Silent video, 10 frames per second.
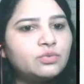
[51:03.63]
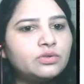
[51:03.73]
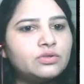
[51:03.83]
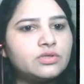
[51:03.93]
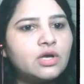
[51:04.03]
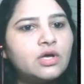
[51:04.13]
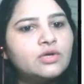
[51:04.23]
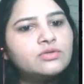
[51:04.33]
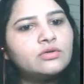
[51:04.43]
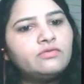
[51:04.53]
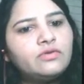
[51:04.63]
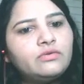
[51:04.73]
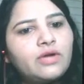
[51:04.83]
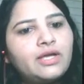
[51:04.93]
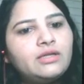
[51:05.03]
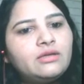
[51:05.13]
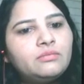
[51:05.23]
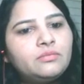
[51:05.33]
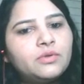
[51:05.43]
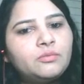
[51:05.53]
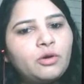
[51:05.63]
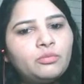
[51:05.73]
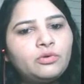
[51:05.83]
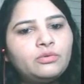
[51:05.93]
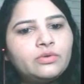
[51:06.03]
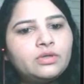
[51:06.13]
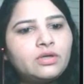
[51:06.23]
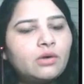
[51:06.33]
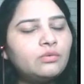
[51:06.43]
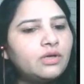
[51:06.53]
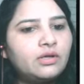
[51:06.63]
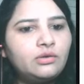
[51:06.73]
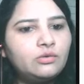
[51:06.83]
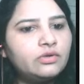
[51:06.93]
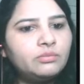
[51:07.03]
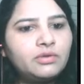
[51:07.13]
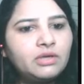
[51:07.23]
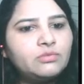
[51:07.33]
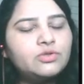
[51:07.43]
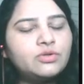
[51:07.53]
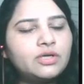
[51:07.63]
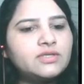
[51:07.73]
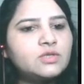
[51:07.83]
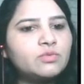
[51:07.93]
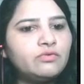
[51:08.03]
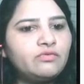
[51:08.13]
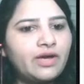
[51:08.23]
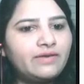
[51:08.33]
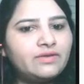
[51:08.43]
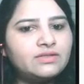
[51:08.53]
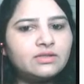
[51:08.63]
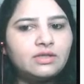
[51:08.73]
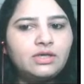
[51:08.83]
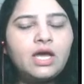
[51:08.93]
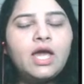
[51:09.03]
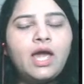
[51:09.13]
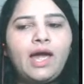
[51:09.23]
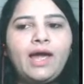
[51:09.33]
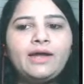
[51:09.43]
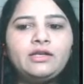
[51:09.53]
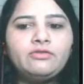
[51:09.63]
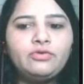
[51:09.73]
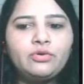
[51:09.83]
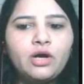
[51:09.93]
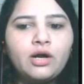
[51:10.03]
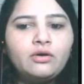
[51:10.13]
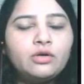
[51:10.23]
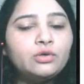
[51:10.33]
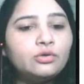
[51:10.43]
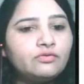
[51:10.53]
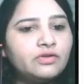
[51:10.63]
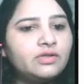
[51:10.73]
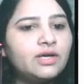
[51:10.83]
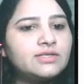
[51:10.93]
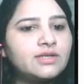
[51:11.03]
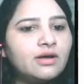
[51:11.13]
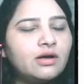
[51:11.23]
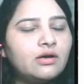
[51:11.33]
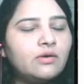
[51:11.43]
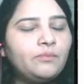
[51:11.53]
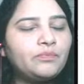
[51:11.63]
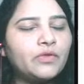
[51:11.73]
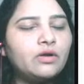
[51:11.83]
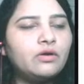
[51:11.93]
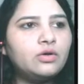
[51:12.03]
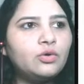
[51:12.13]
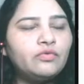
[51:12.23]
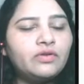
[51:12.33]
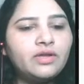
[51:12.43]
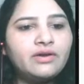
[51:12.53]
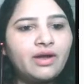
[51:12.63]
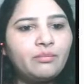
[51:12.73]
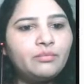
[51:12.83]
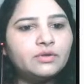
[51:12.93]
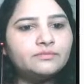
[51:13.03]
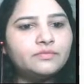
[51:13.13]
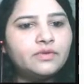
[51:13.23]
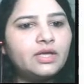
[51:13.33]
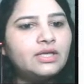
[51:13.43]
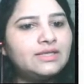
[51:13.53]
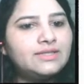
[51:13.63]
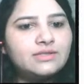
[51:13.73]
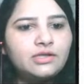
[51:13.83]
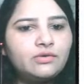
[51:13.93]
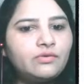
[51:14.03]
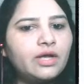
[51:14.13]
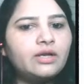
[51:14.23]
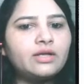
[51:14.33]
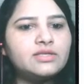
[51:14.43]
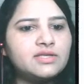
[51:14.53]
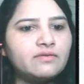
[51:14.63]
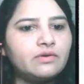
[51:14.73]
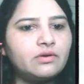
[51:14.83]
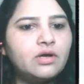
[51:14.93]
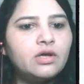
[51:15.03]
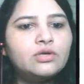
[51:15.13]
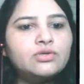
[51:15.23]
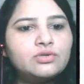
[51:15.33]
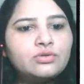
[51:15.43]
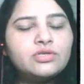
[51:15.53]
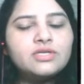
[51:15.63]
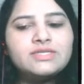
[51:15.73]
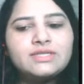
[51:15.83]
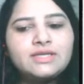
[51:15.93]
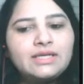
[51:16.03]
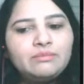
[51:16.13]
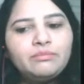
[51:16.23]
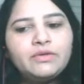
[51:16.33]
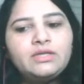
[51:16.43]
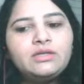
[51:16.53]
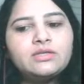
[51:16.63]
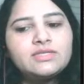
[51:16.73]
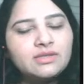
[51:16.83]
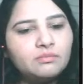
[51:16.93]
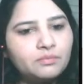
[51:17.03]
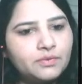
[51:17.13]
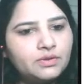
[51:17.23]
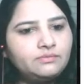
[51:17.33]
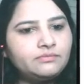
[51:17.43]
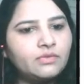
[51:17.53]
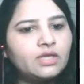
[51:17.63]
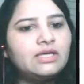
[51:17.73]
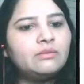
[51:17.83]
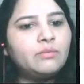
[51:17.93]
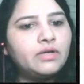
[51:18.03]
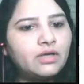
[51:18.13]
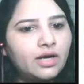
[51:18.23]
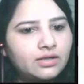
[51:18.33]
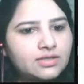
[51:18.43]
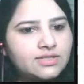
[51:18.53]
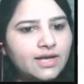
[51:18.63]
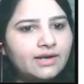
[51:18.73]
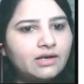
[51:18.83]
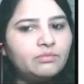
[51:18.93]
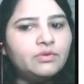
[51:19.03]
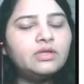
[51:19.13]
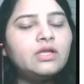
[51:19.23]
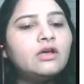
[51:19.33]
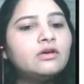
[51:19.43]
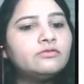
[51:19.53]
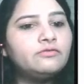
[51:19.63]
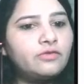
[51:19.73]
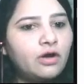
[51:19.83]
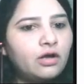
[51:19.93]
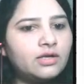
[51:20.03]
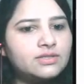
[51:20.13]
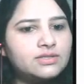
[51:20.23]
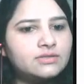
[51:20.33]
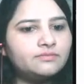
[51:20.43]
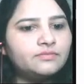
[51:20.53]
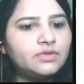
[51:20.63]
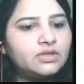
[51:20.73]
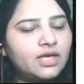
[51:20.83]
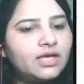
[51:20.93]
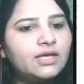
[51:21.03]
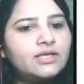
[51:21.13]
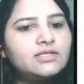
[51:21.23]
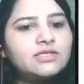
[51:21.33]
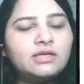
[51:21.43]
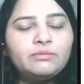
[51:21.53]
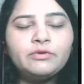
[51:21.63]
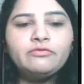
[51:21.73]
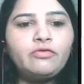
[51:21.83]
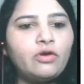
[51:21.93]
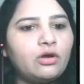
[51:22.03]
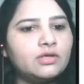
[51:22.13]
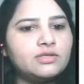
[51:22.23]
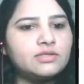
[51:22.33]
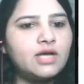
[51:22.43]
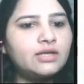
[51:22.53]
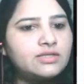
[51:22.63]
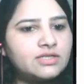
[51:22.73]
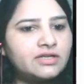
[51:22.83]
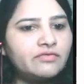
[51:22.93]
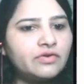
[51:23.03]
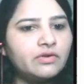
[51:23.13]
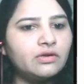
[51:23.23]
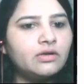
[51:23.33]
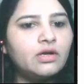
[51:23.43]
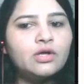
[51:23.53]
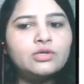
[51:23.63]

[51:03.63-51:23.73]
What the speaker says: words. So if you write the proper word count, then you will be able to get 6.5 easily. And if you are good with the grammar, then easily you can get 7. So just keep it simple, keep it understandable, flawless. The thing is, keep it flawless. Answer everything.